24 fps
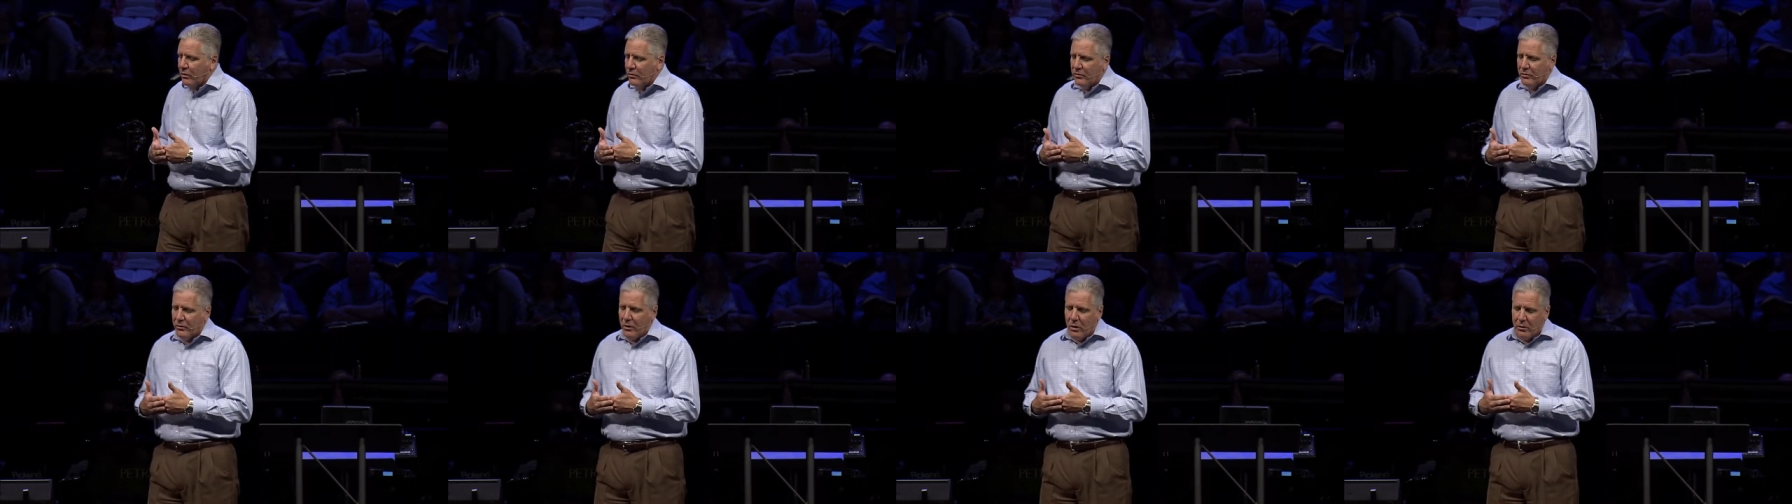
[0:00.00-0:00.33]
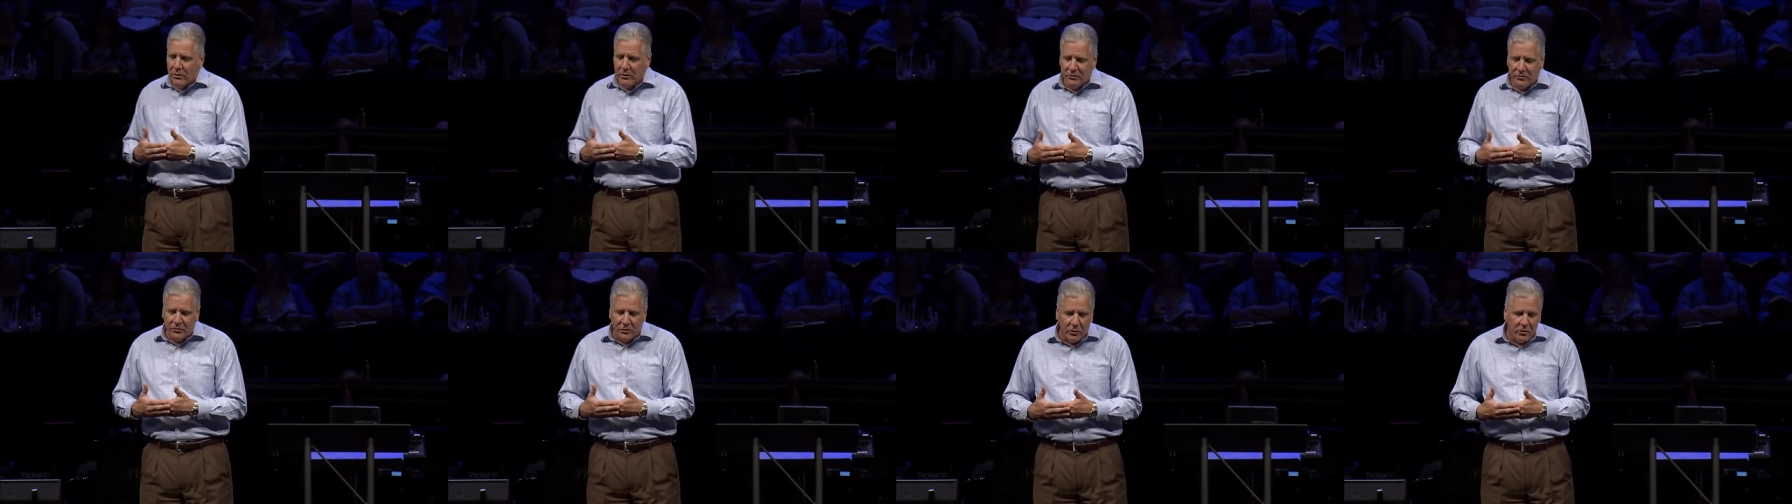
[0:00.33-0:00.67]

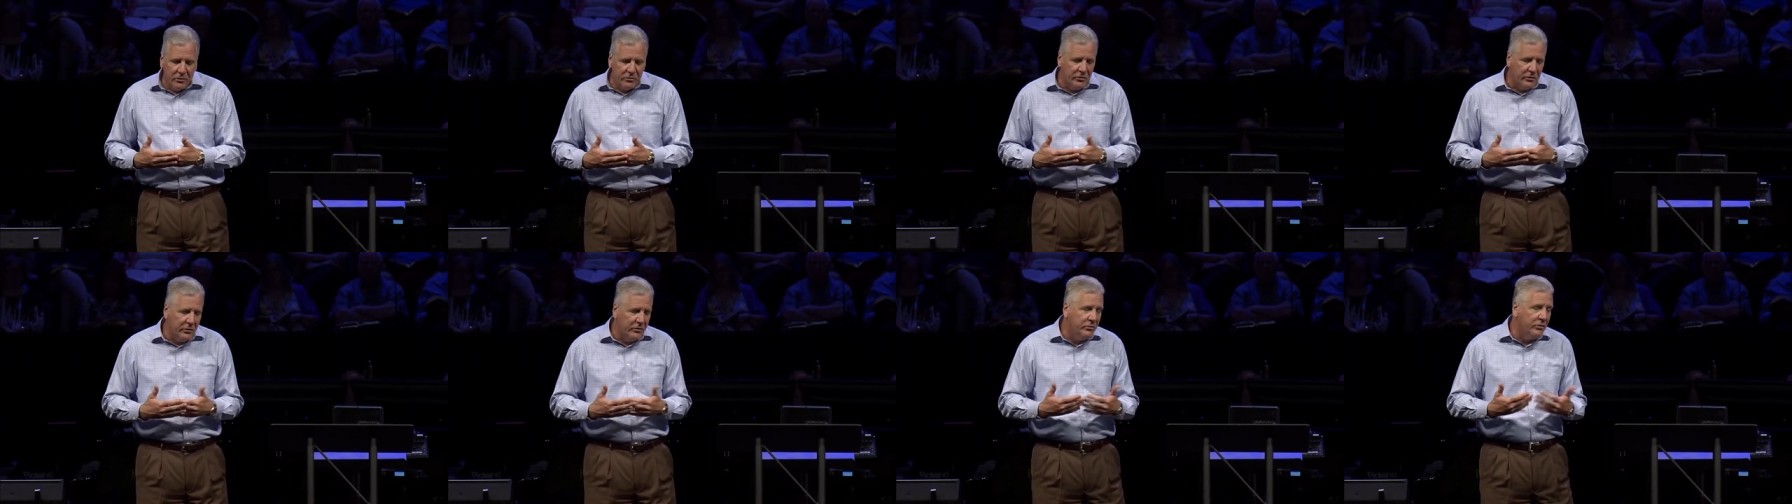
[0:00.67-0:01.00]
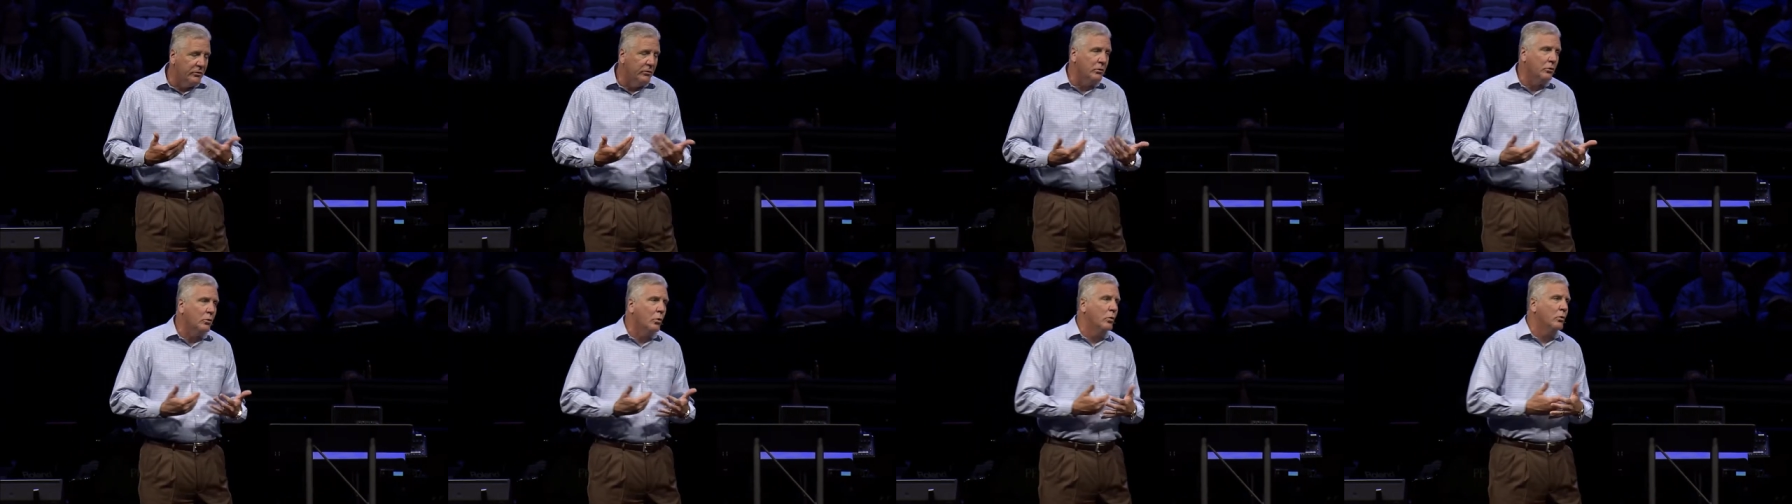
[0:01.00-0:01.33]
Artaxerxes in
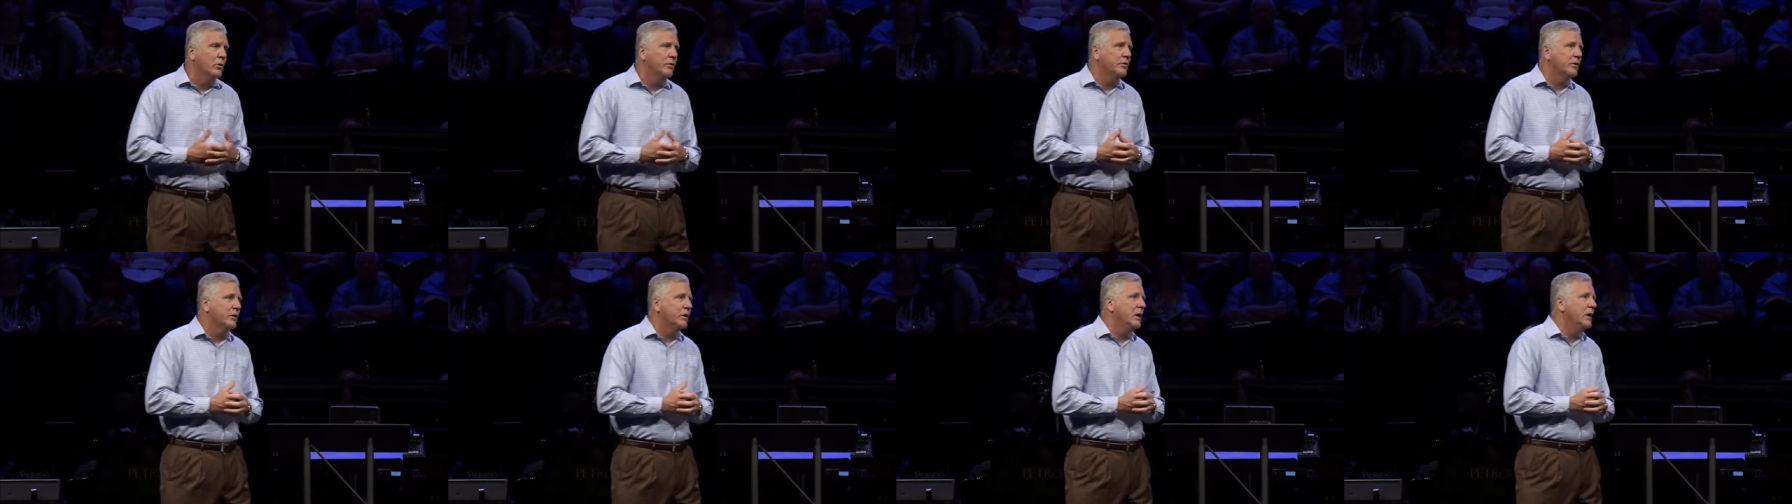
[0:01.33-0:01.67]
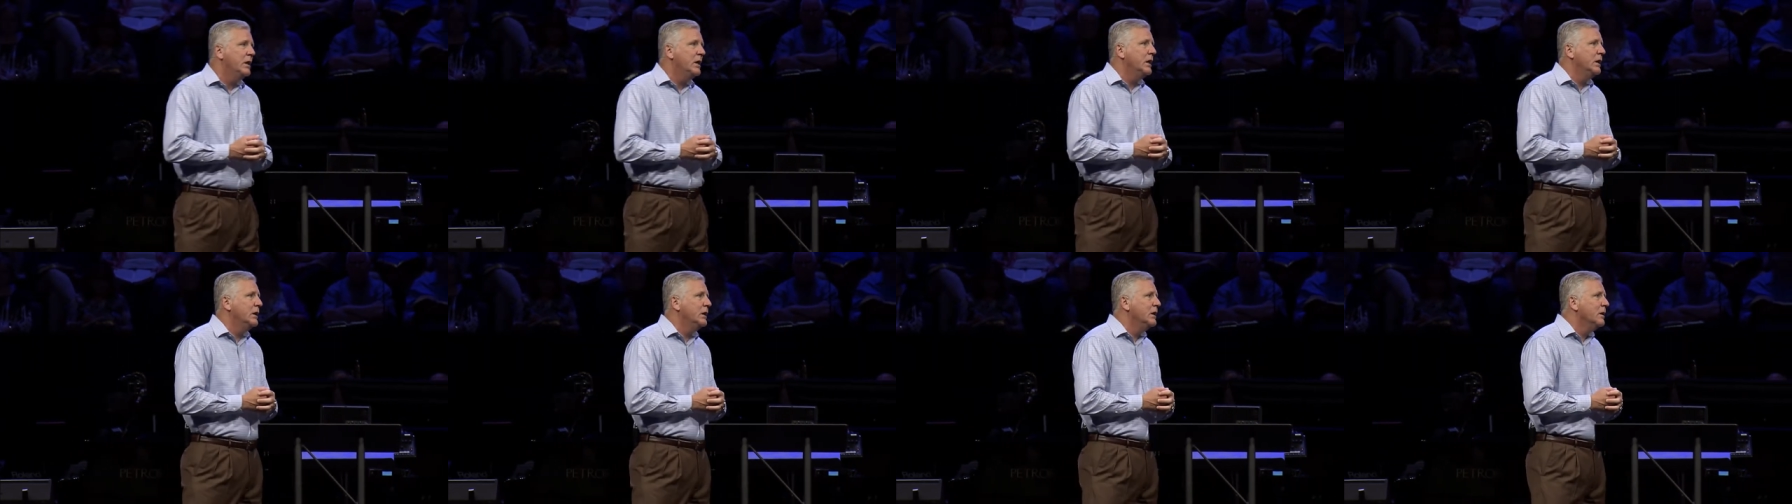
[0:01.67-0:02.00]
the court of the
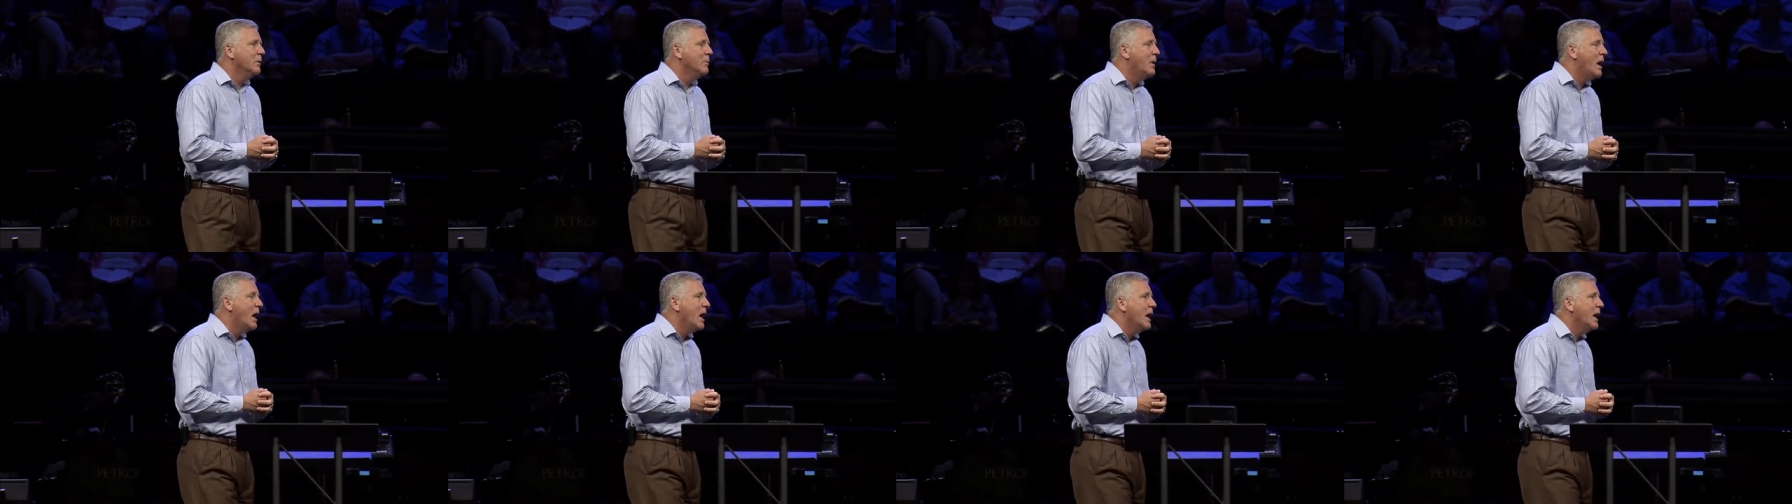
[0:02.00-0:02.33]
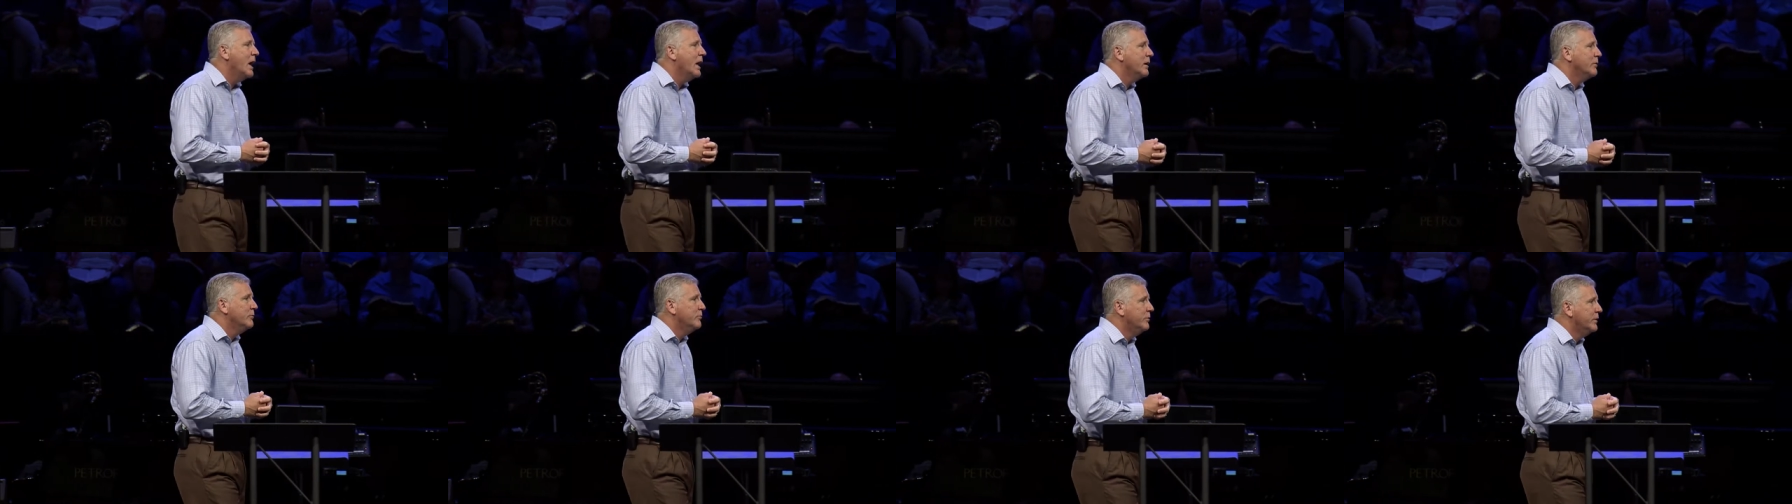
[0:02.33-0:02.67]
king, Nehemiah
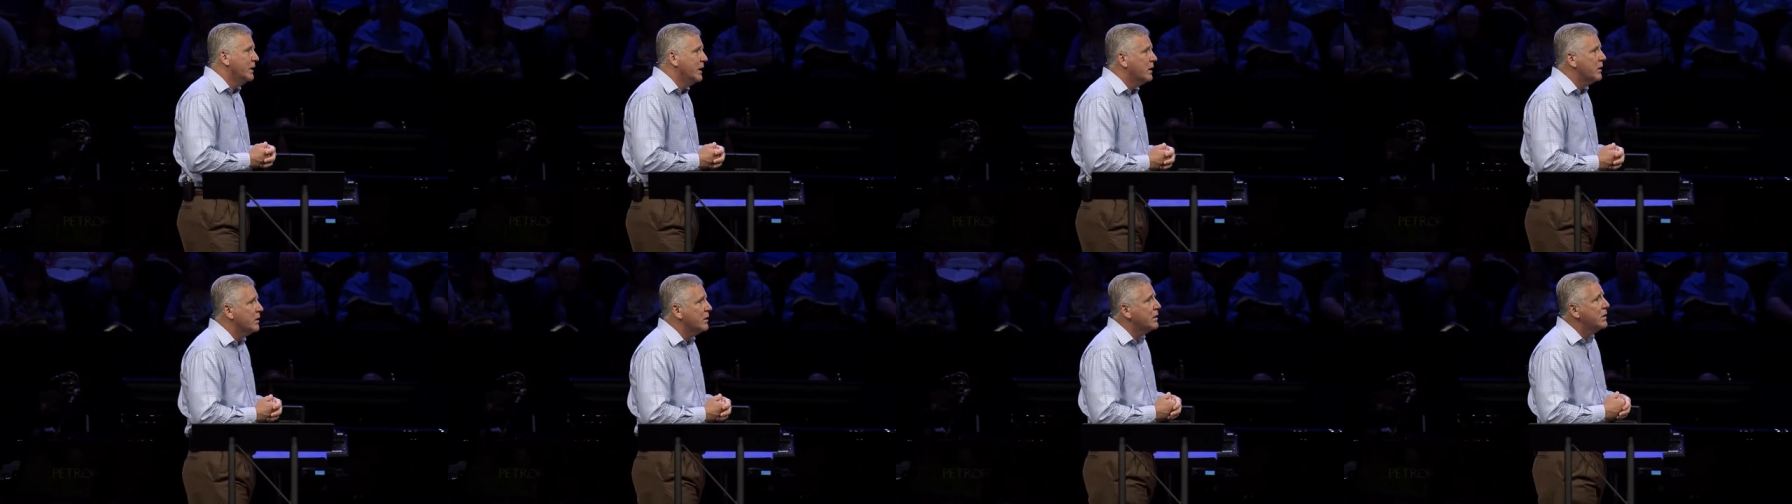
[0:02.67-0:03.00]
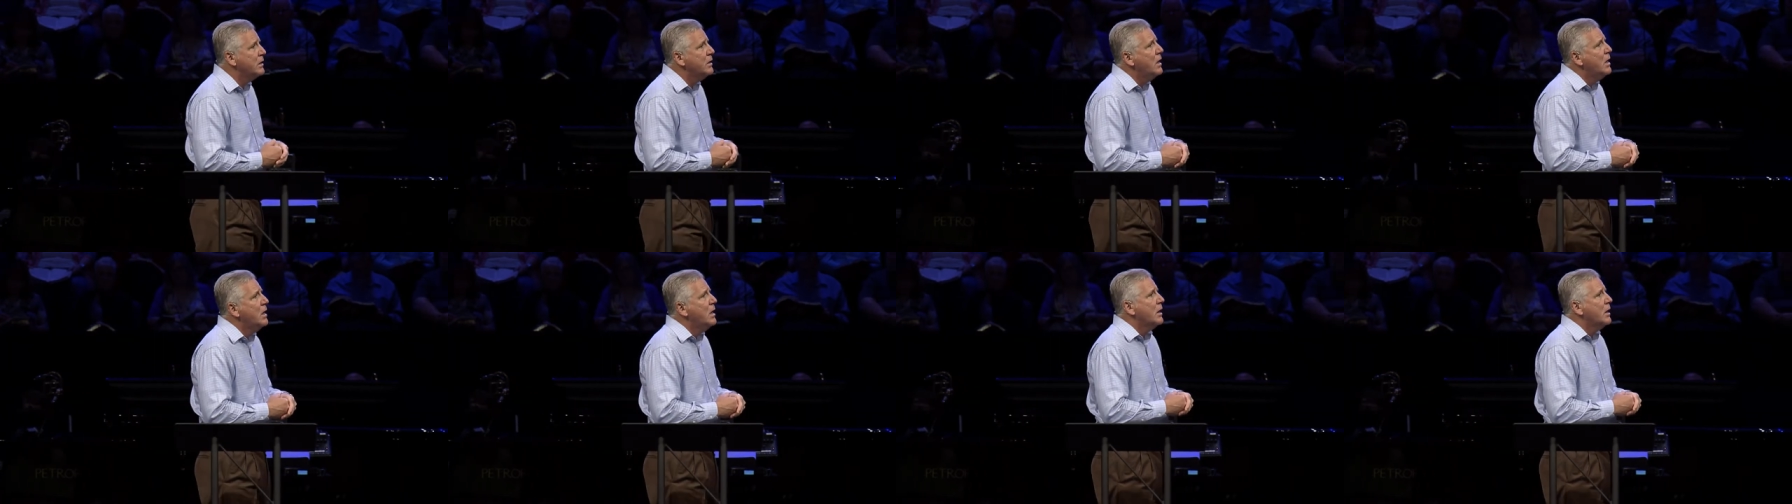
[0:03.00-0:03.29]
had a very